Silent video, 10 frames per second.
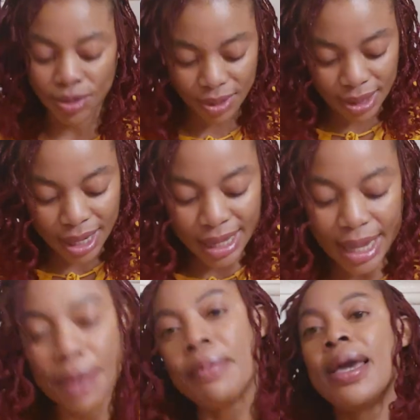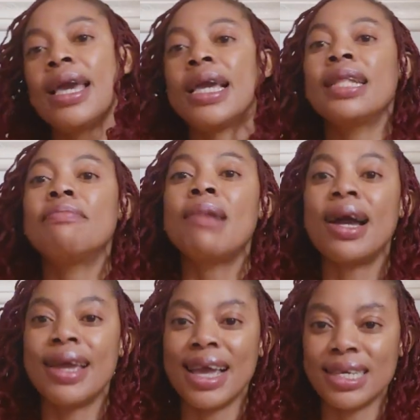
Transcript: to take them and my